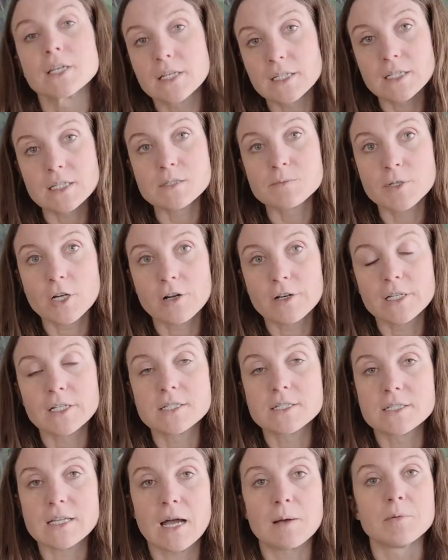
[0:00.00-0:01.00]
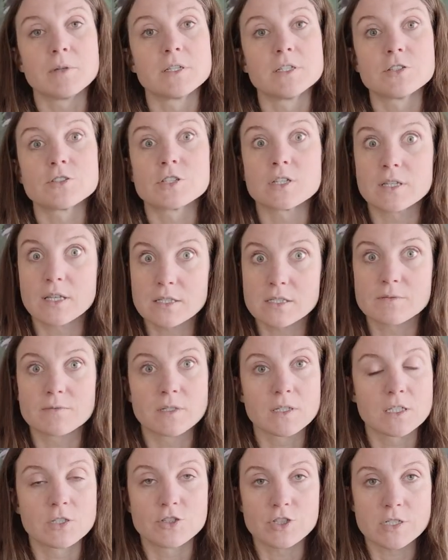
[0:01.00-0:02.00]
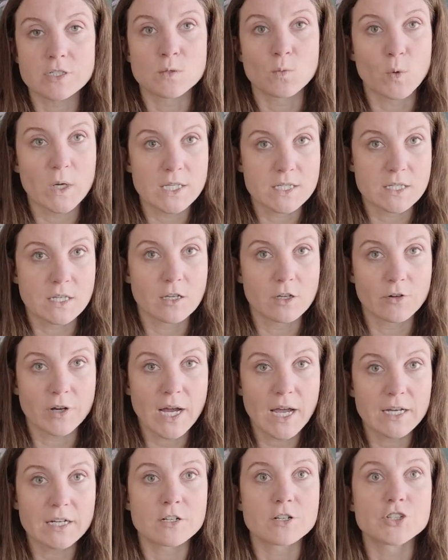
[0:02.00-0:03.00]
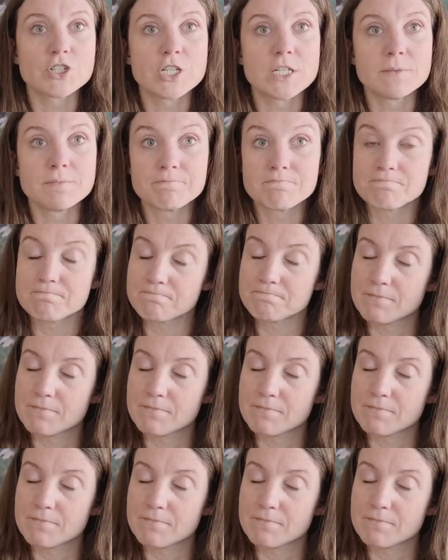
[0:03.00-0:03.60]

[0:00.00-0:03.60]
And as we already established, that's really just wasting your energy.